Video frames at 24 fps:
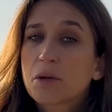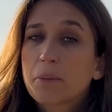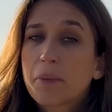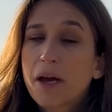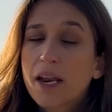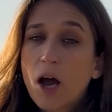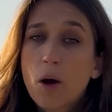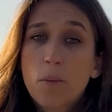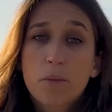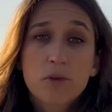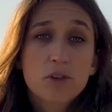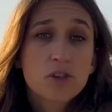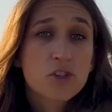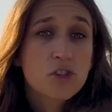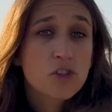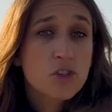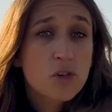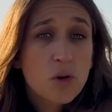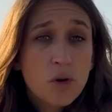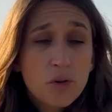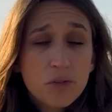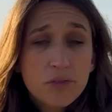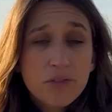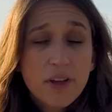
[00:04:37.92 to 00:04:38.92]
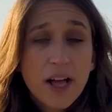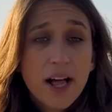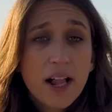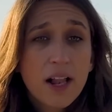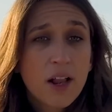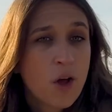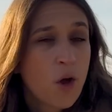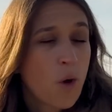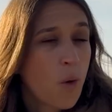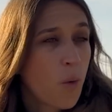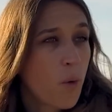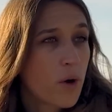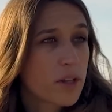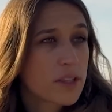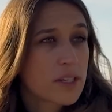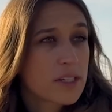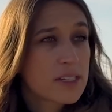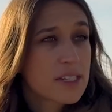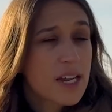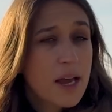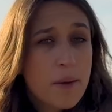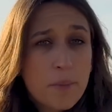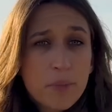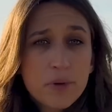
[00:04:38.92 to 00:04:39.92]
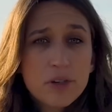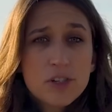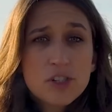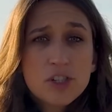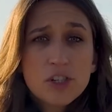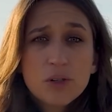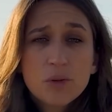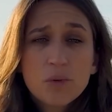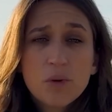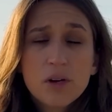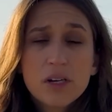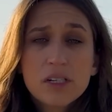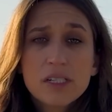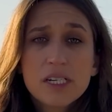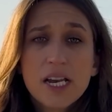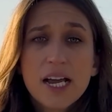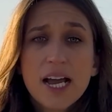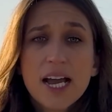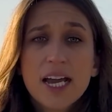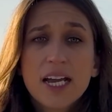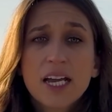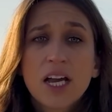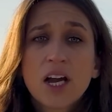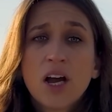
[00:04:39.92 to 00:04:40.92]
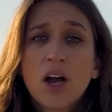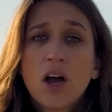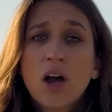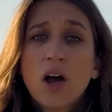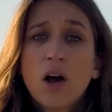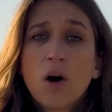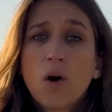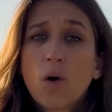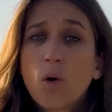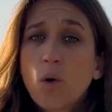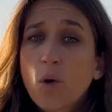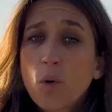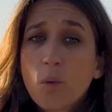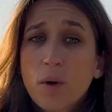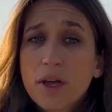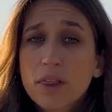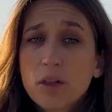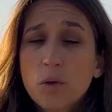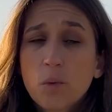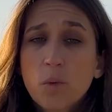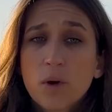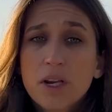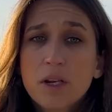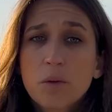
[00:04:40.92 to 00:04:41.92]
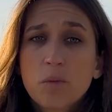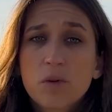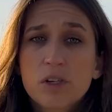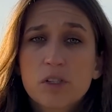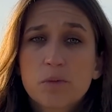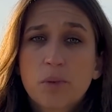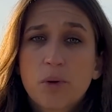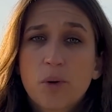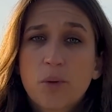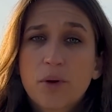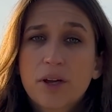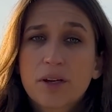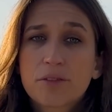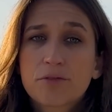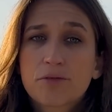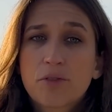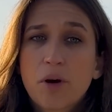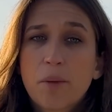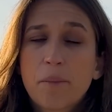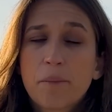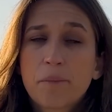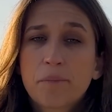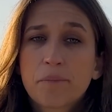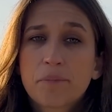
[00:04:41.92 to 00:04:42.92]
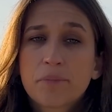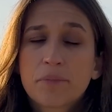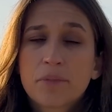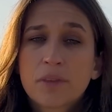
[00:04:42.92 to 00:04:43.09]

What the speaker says: about how much snow fell, what the temperature was like, or where the wind was blowing from.